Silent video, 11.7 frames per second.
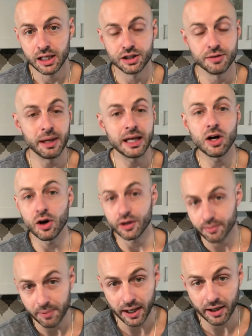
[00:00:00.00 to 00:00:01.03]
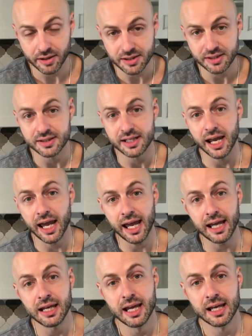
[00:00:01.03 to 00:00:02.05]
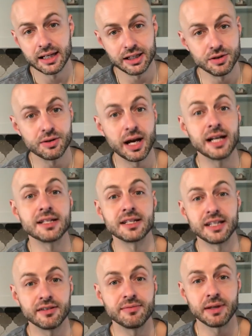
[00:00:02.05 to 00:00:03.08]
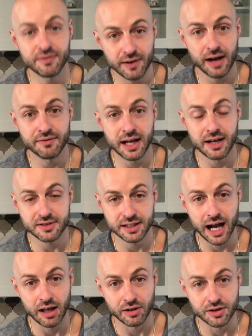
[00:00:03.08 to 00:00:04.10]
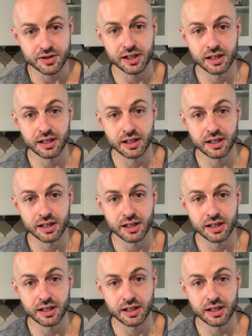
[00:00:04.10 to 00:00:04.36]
You may call your parents and say, hey, can you guys give me $5,000?